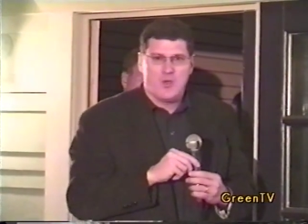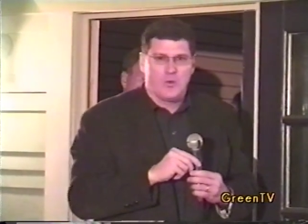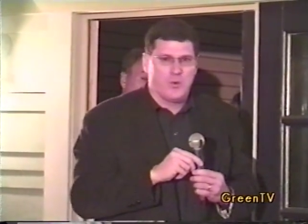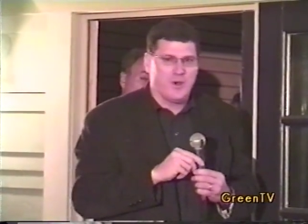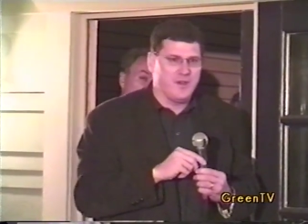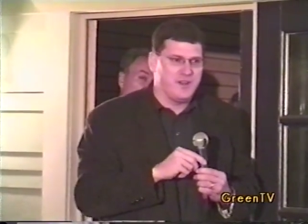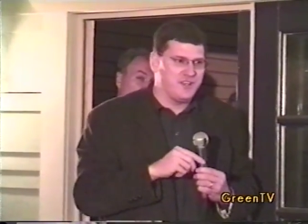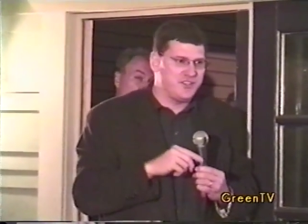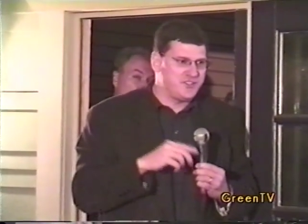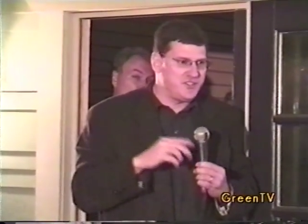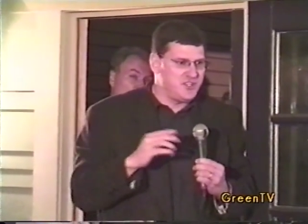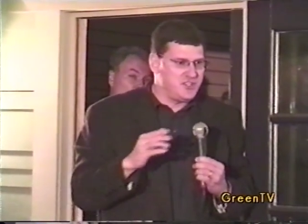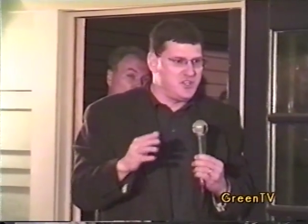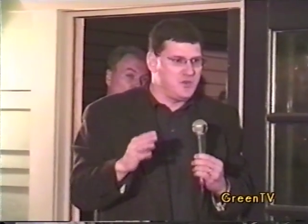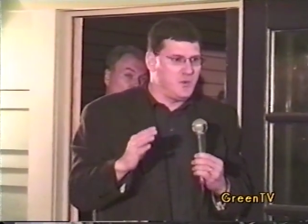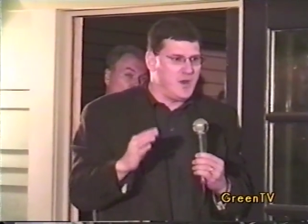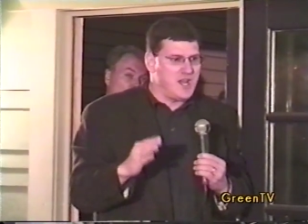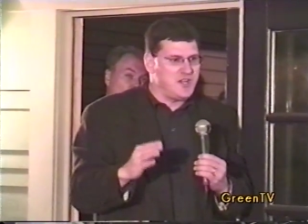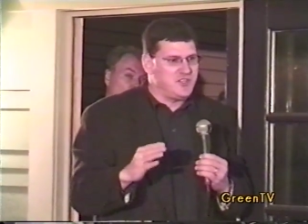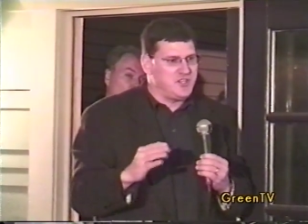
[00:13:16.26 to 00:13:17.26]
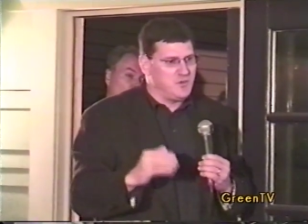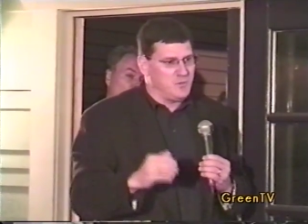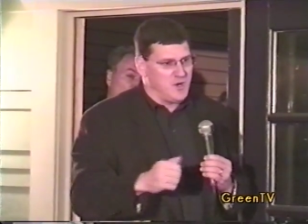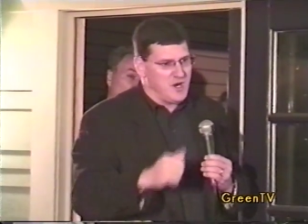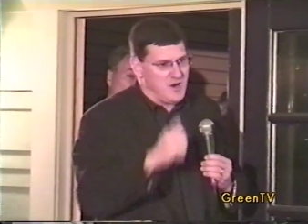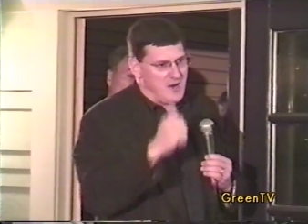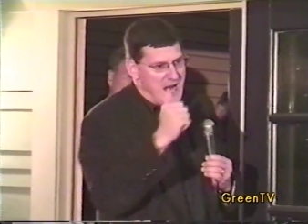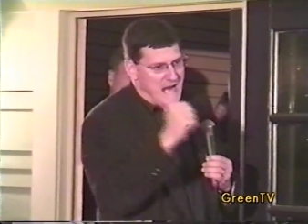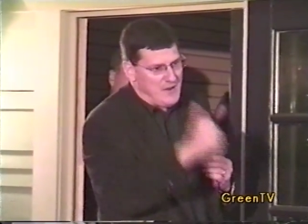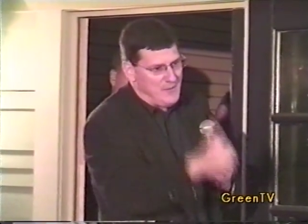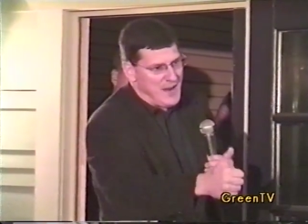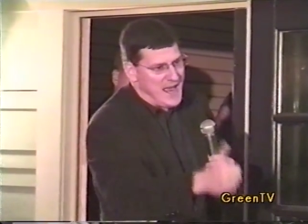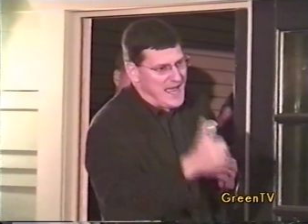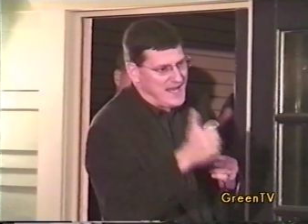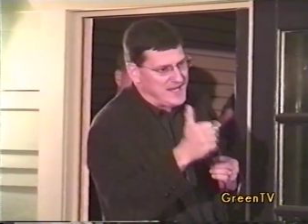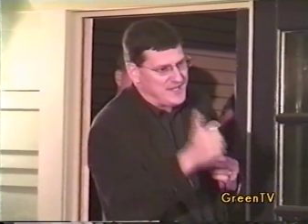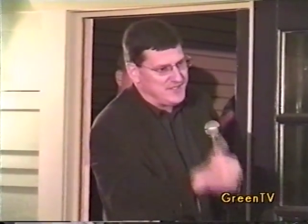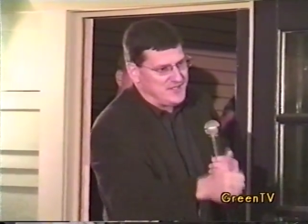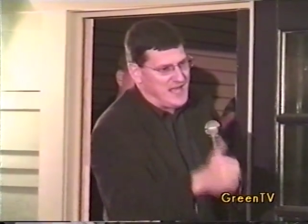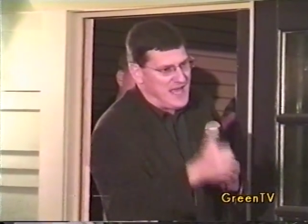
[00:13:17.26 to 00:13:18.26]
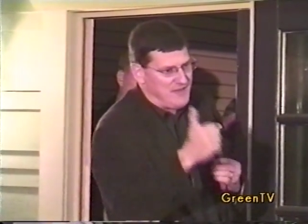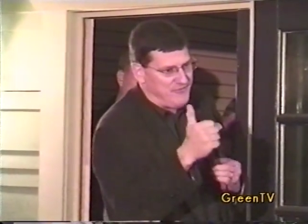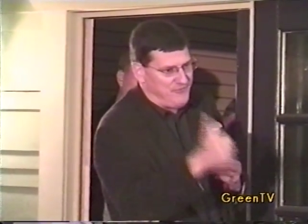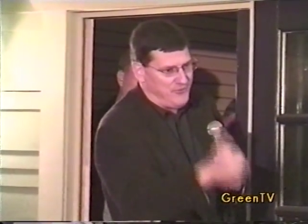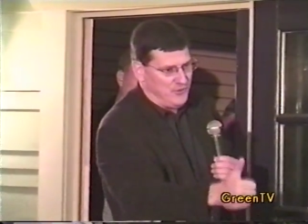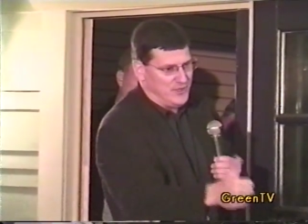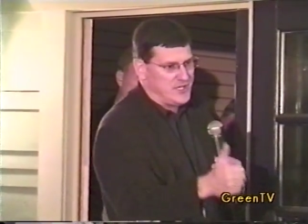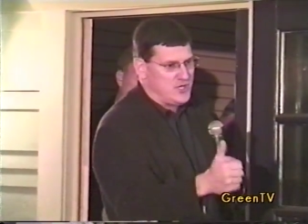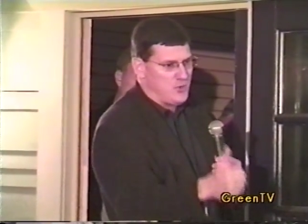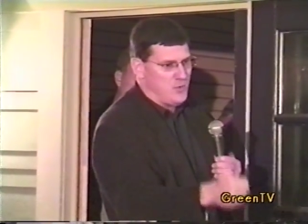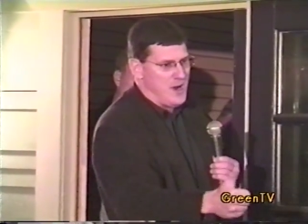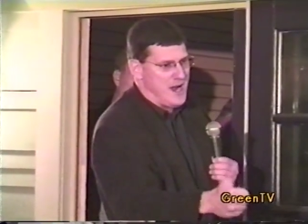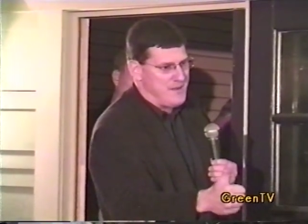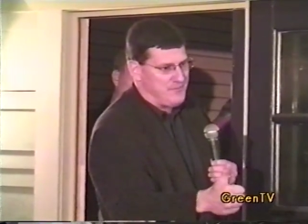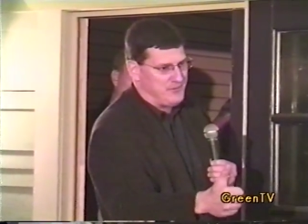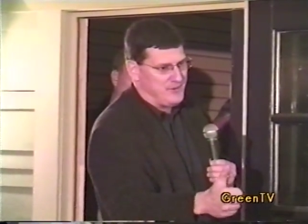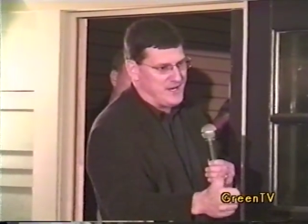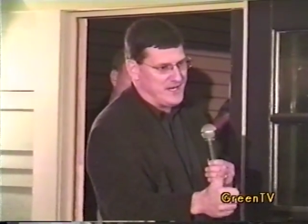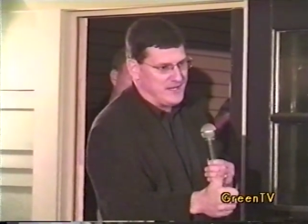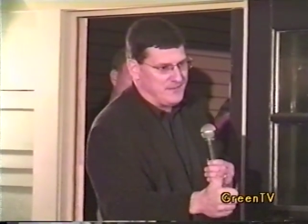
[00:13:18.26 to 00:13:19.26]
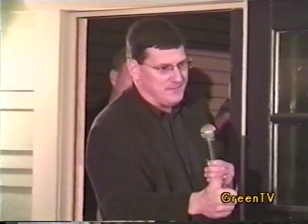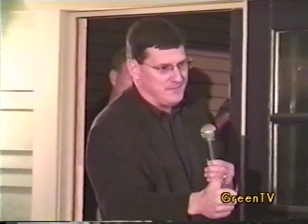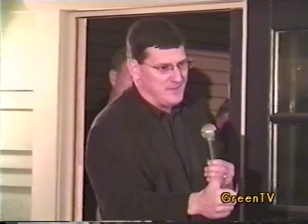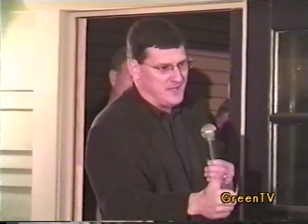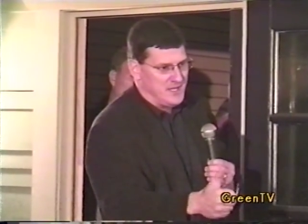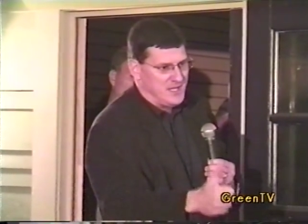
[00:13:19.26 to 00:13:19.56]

We're in a situation where Iraq is not fully cooperating.